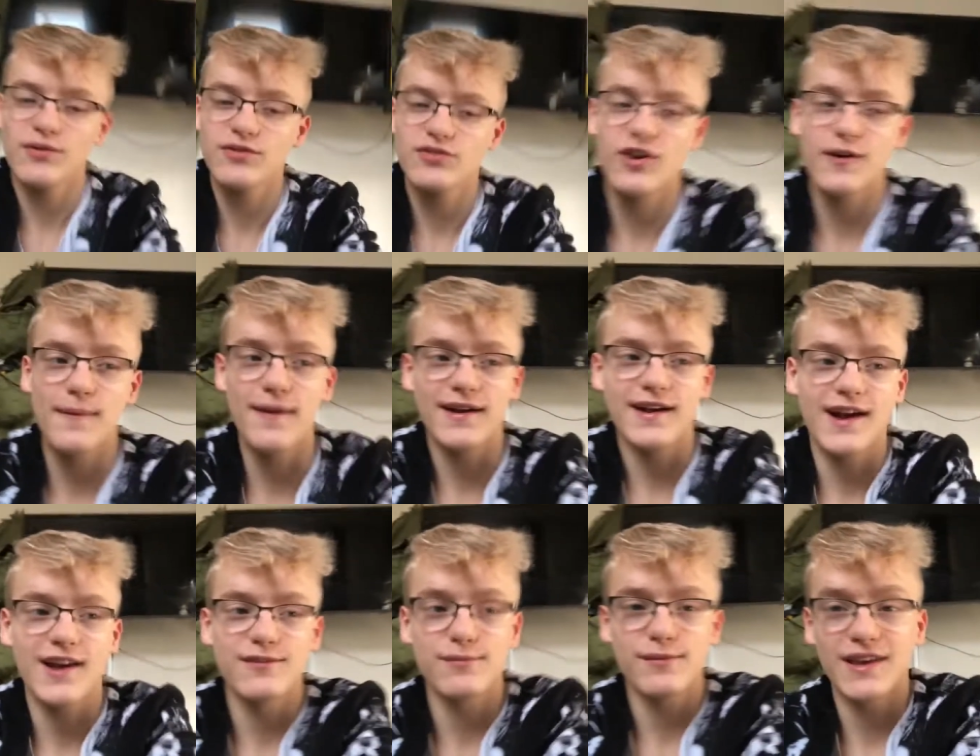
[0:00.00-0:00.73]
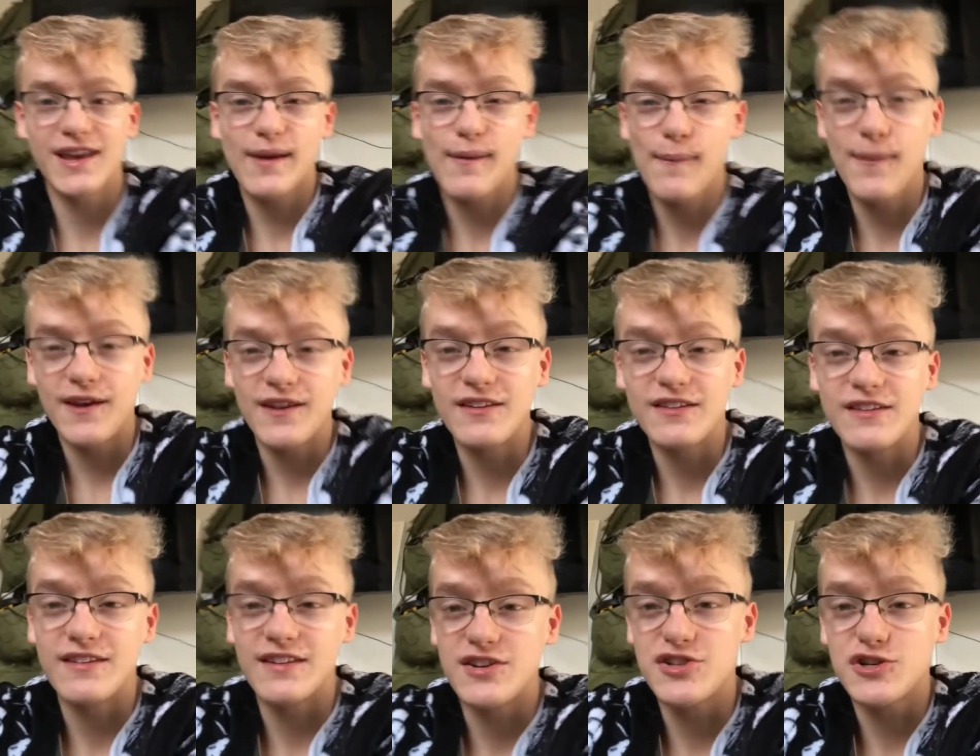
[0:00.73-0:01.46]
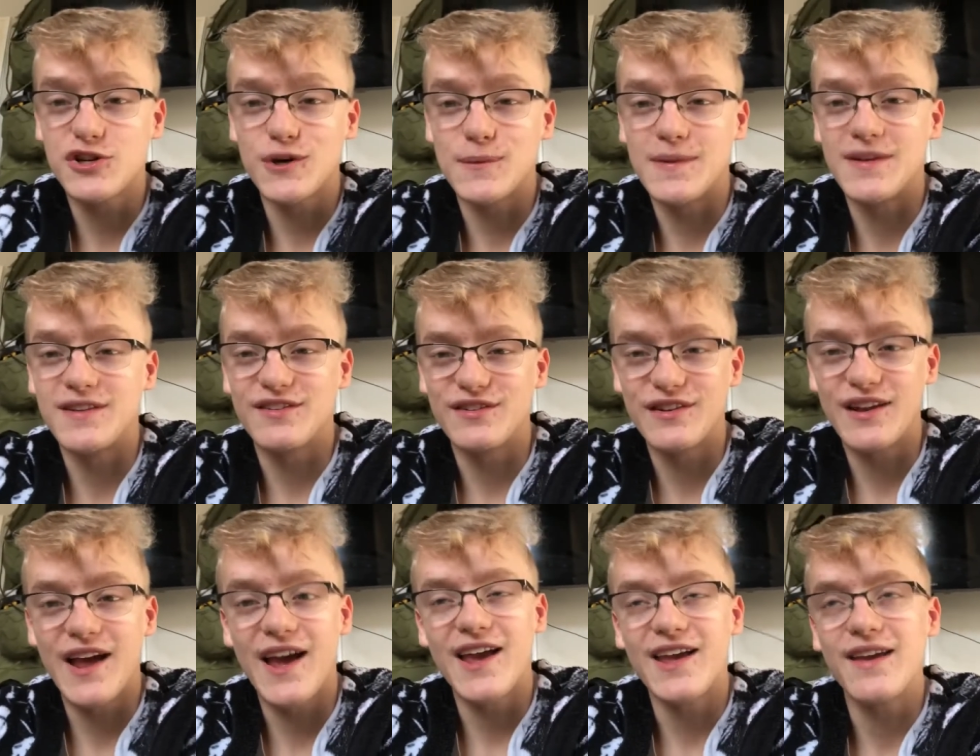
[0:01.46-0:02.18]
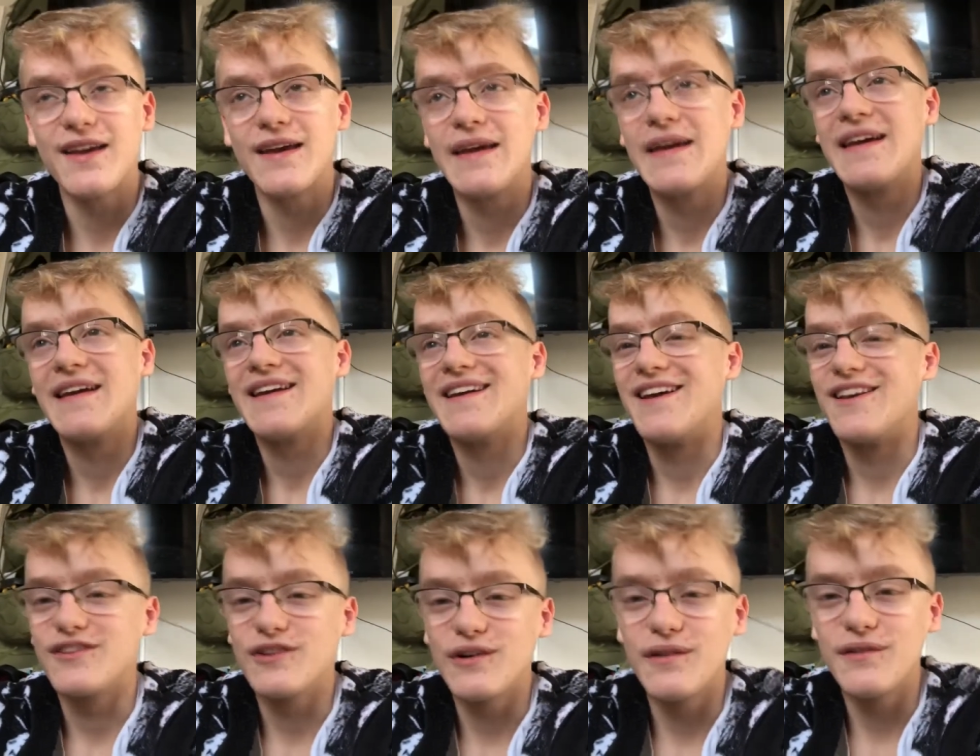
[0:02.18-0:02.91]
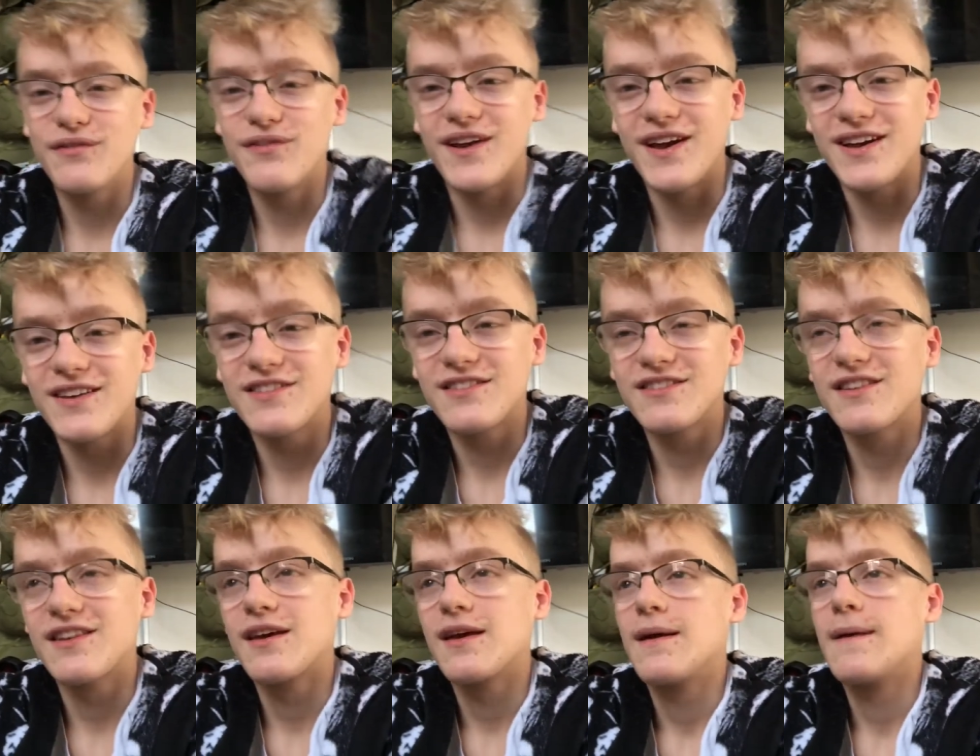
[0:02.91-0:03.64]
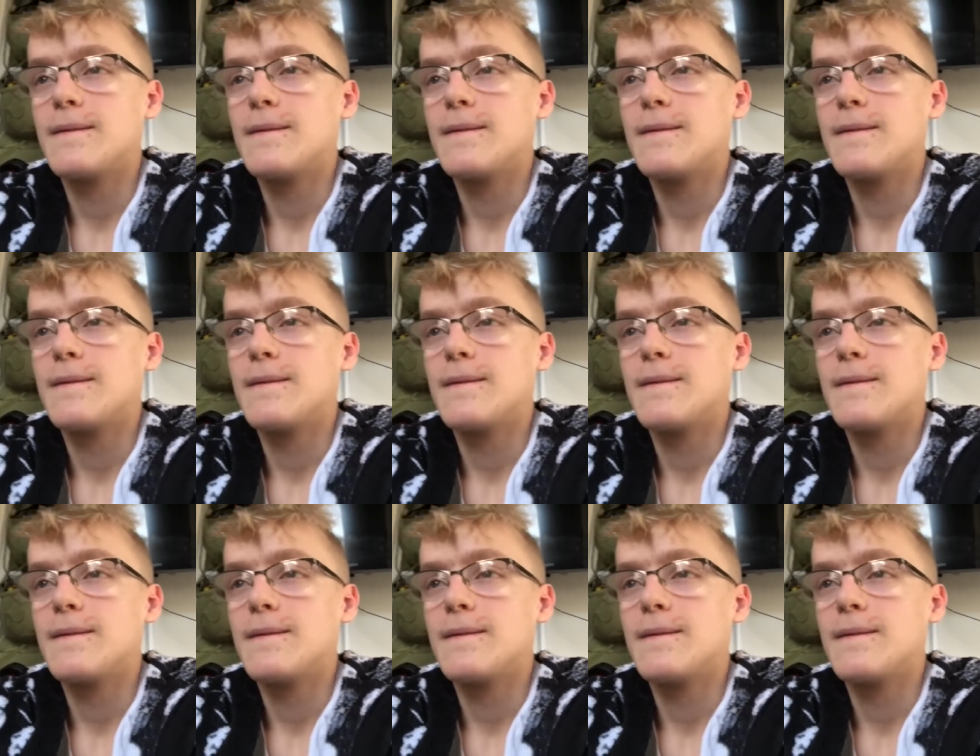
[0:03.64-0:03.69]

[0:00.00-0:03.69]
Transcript: want to talk about, guys, my game of PC is actually coming today. It's all fixed.